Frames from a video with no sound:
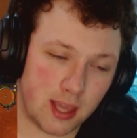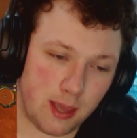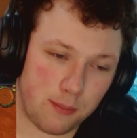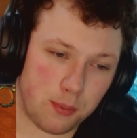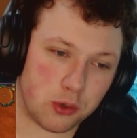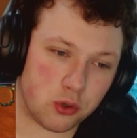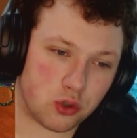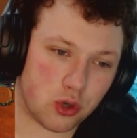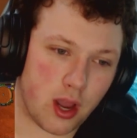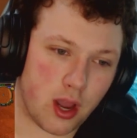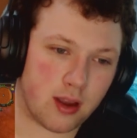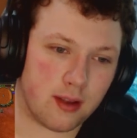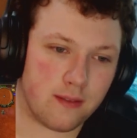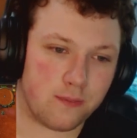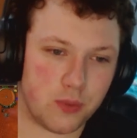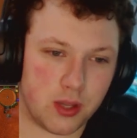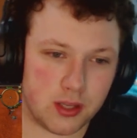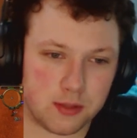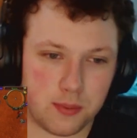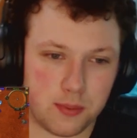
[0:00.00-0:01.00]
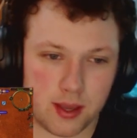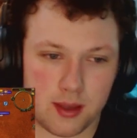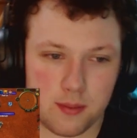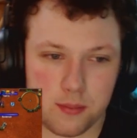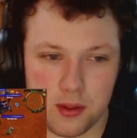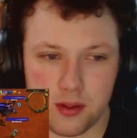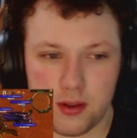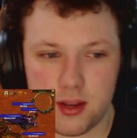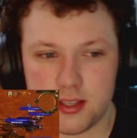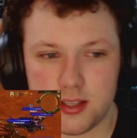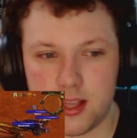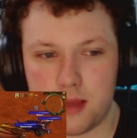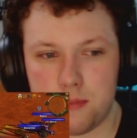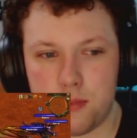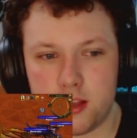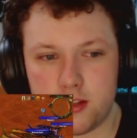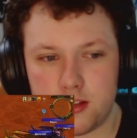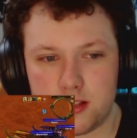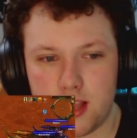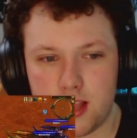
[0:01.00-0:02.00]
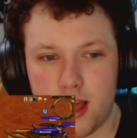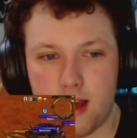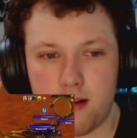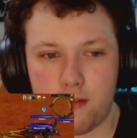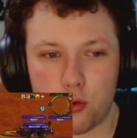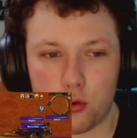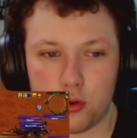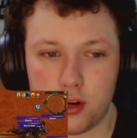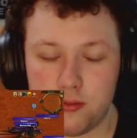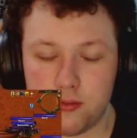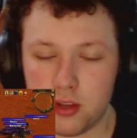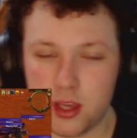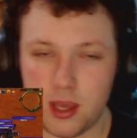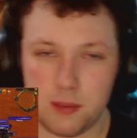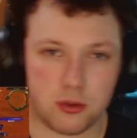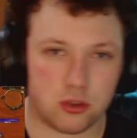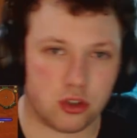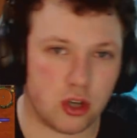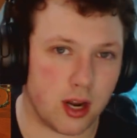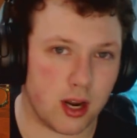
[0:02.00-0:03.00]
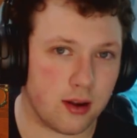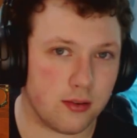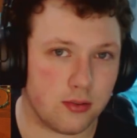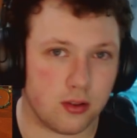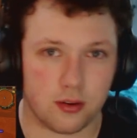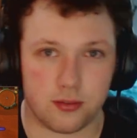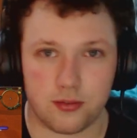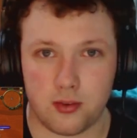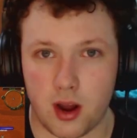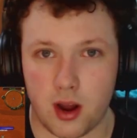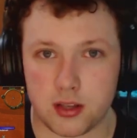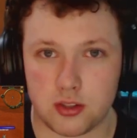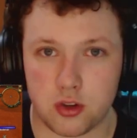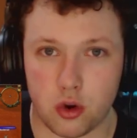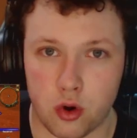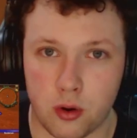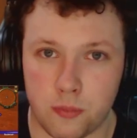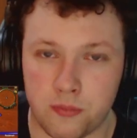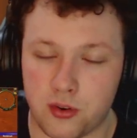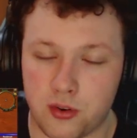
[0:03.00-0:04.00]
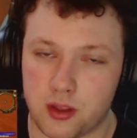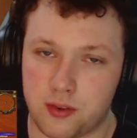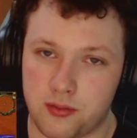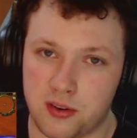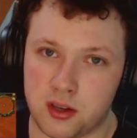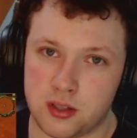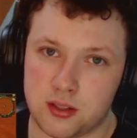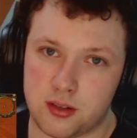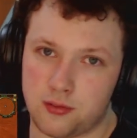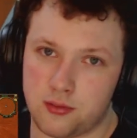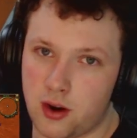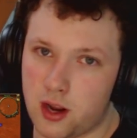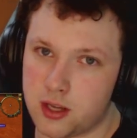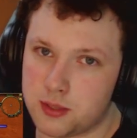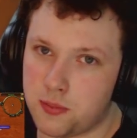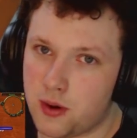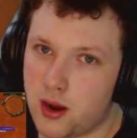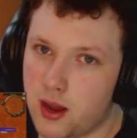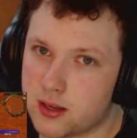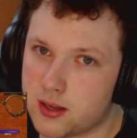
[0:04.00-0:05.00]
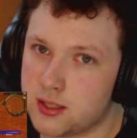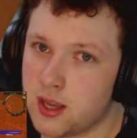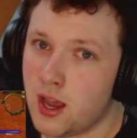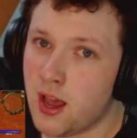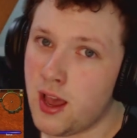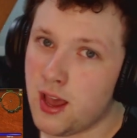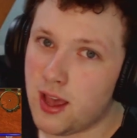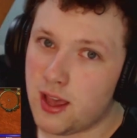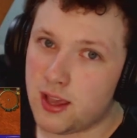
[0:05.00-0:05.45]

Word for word: Keeping track of these big abilities that mages have or even keeping track of their Frost Orb for their Fingers of Frost procs